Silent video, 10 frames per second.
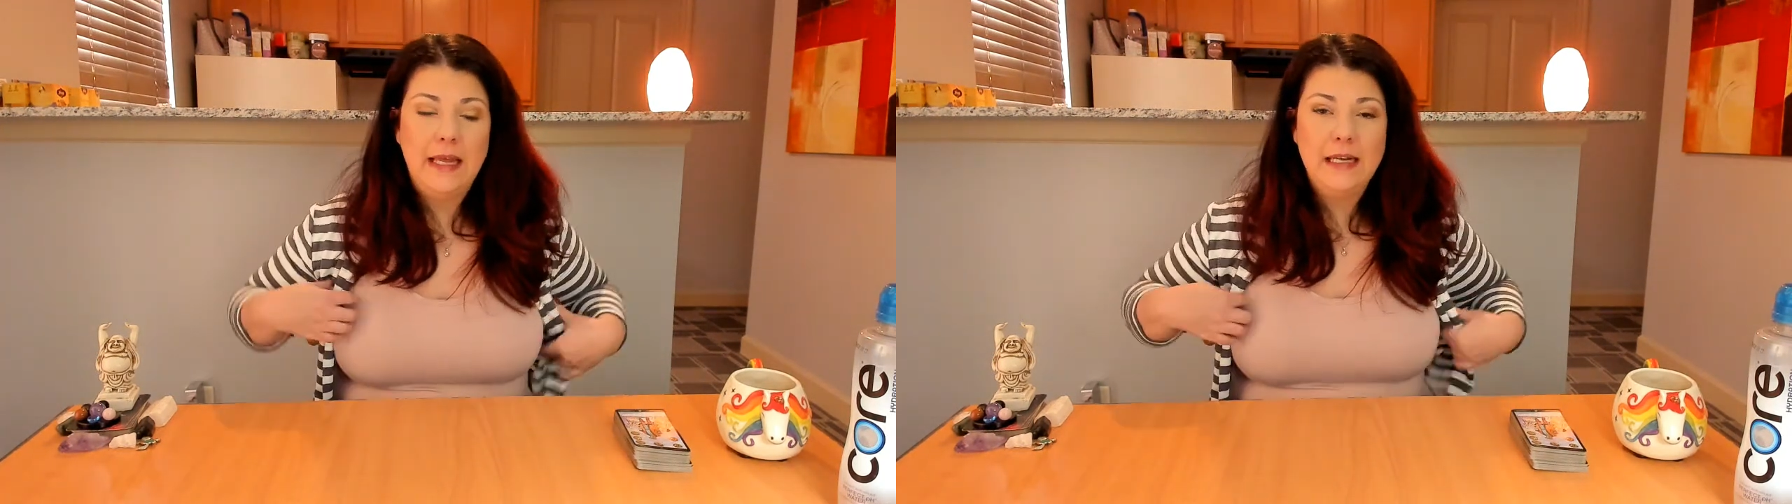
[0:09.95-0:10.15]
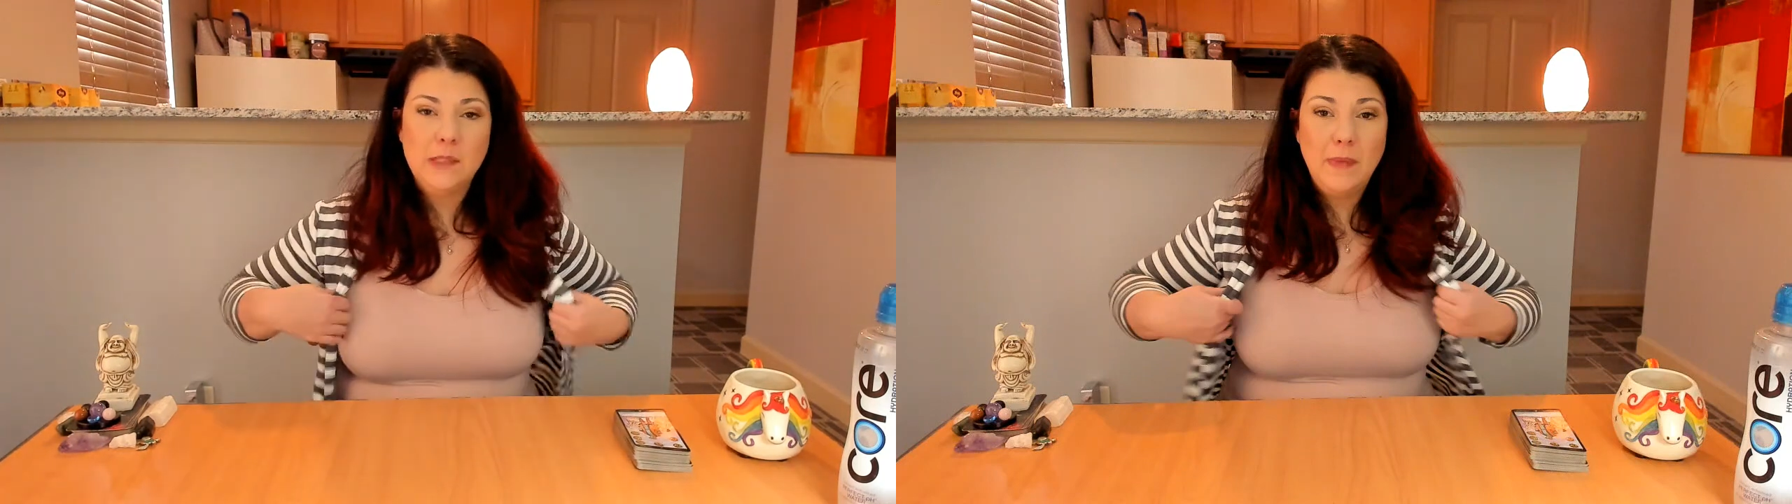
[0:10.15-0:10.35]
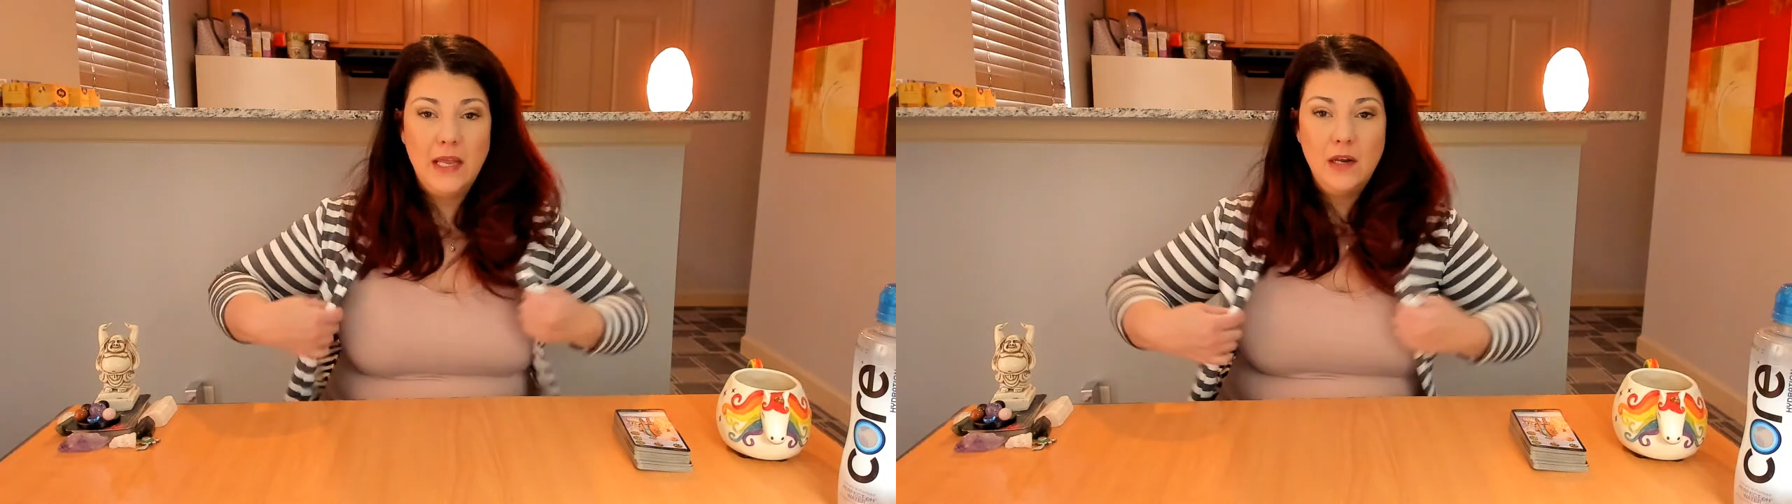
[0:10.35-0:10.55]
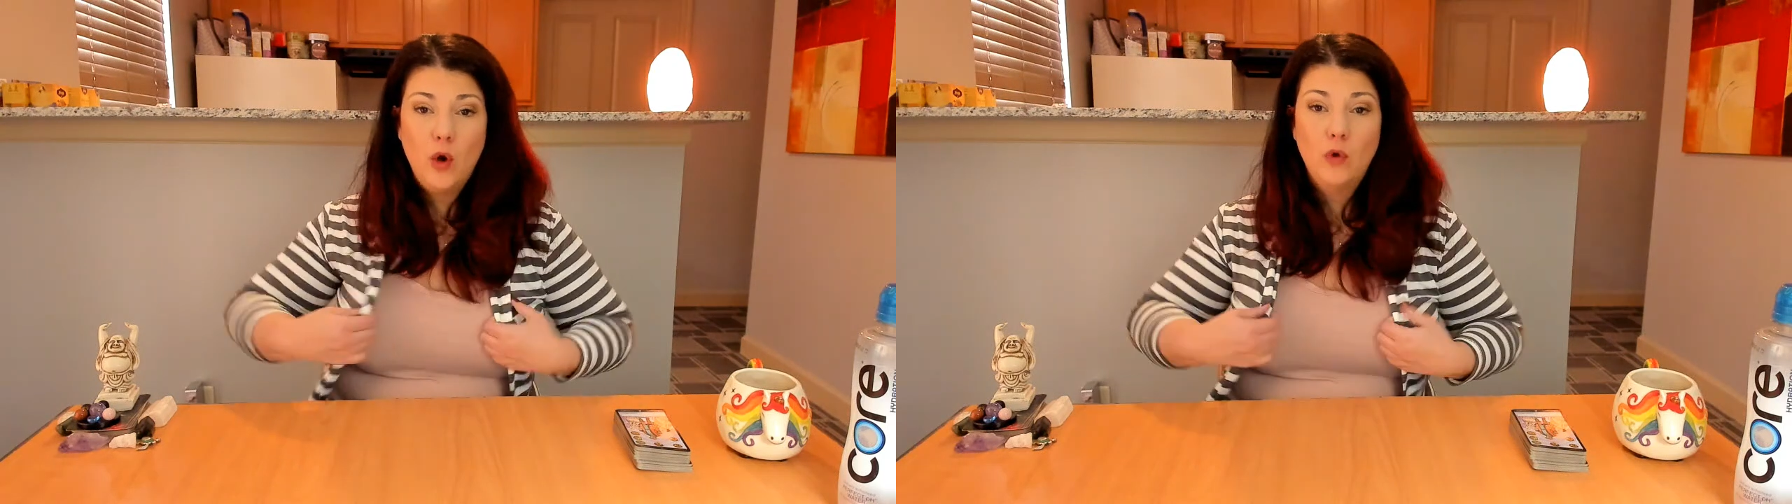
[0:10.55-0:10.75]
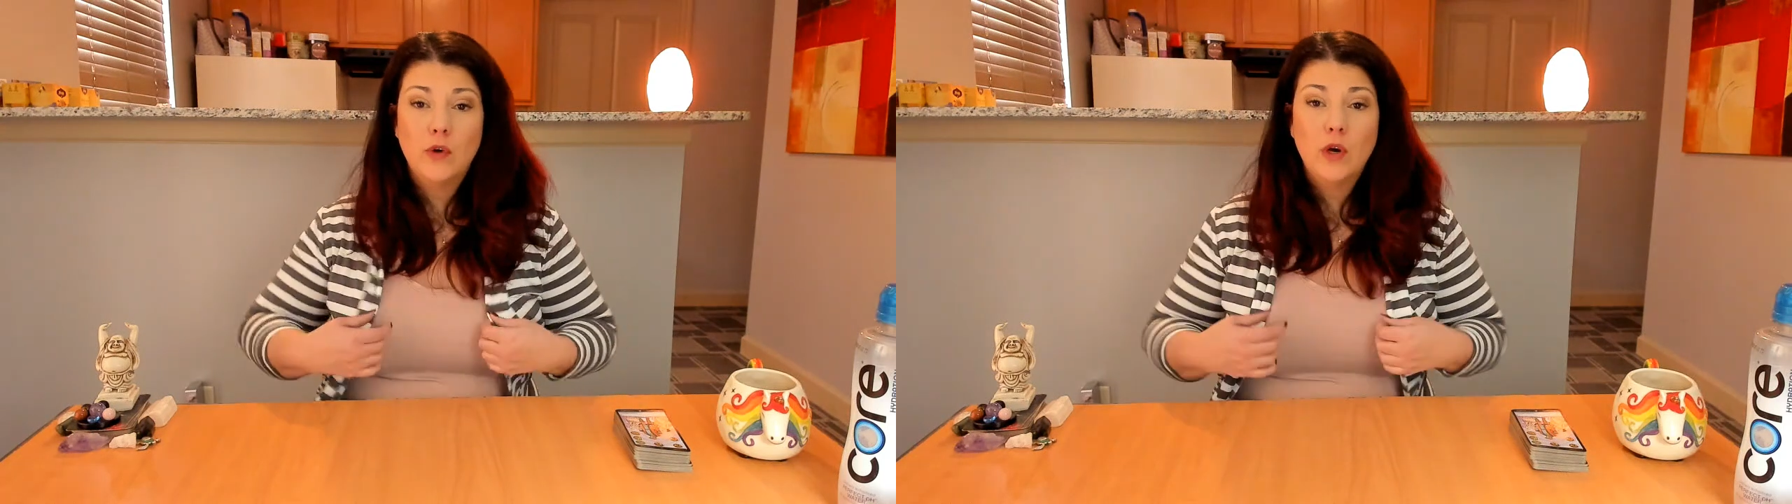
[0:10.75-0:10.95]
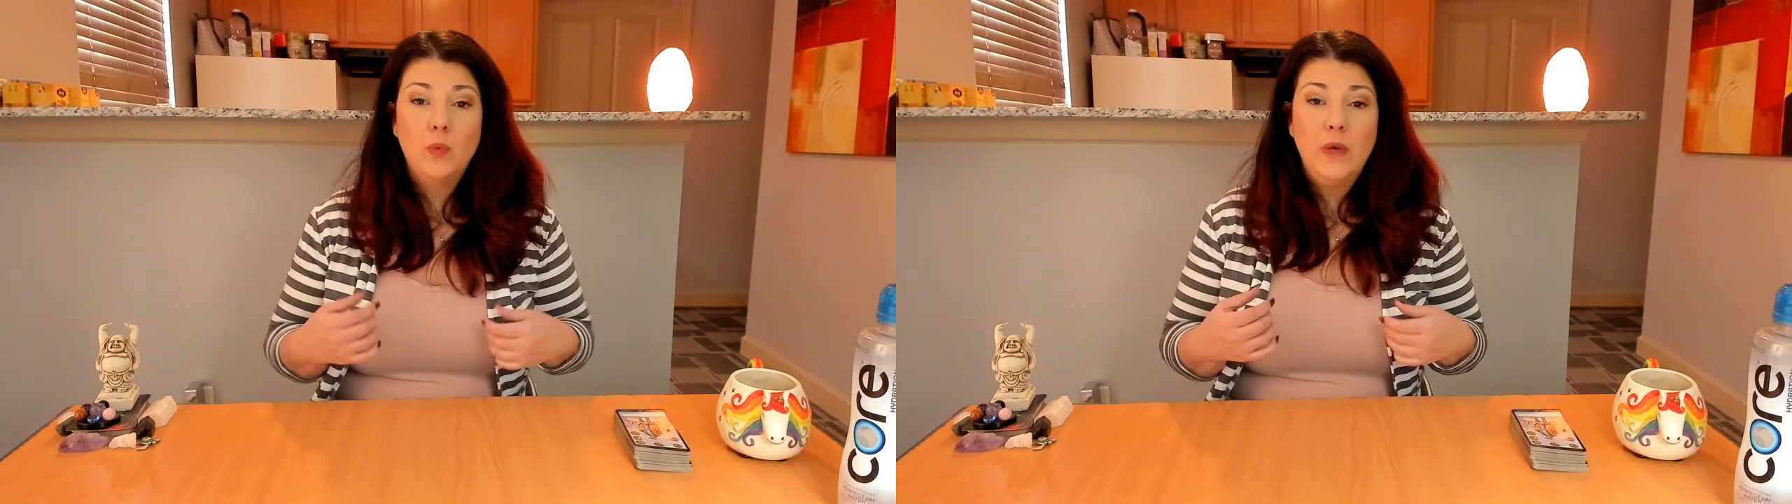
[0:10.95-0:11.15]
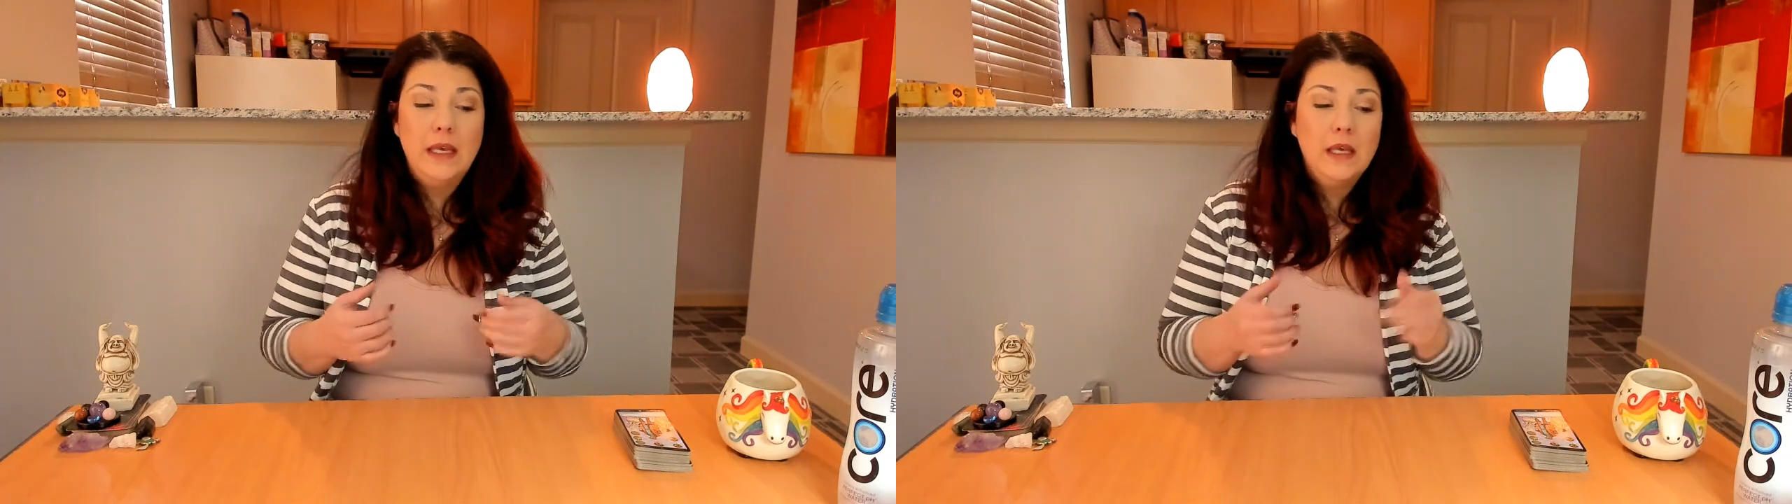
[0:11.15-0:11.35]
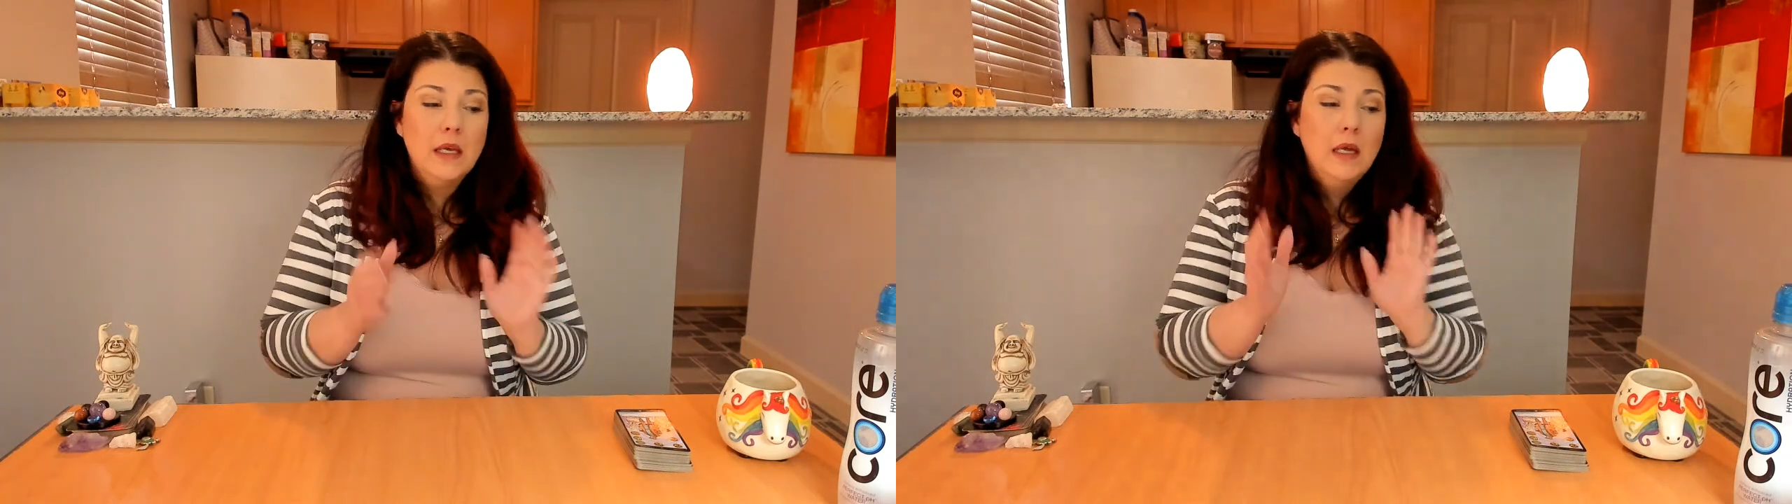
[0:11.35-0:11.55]
it's been over a
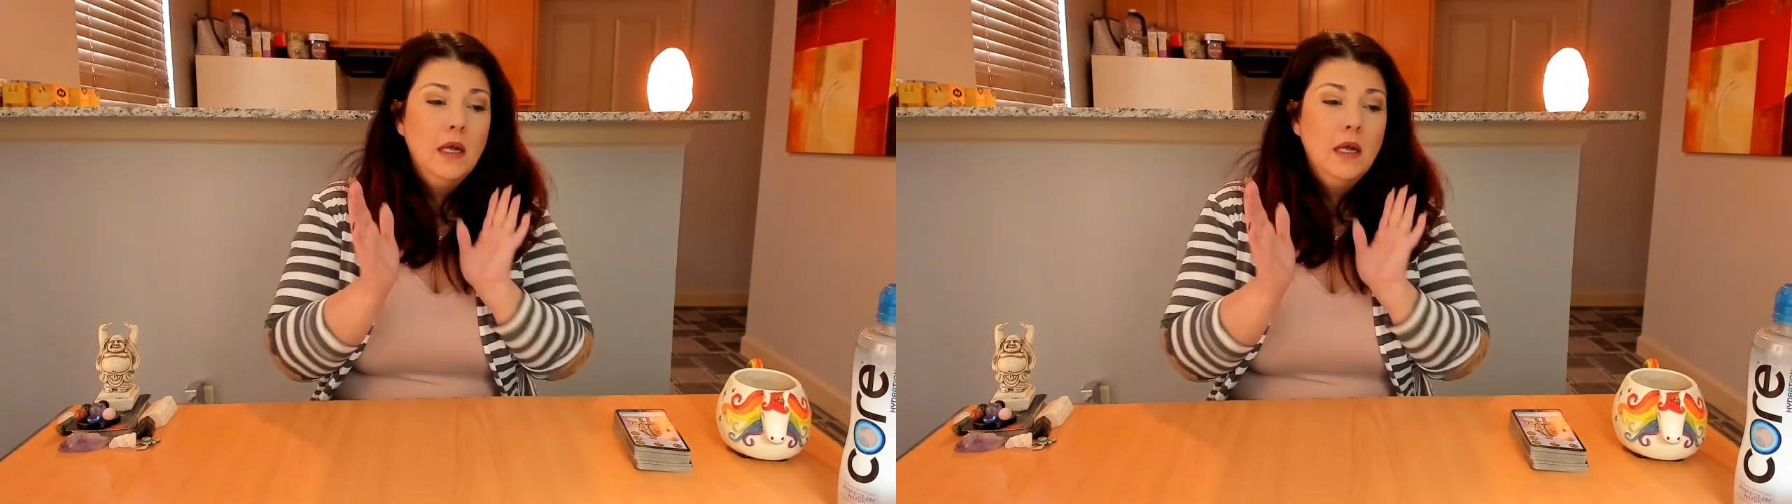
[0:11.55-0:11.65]
week,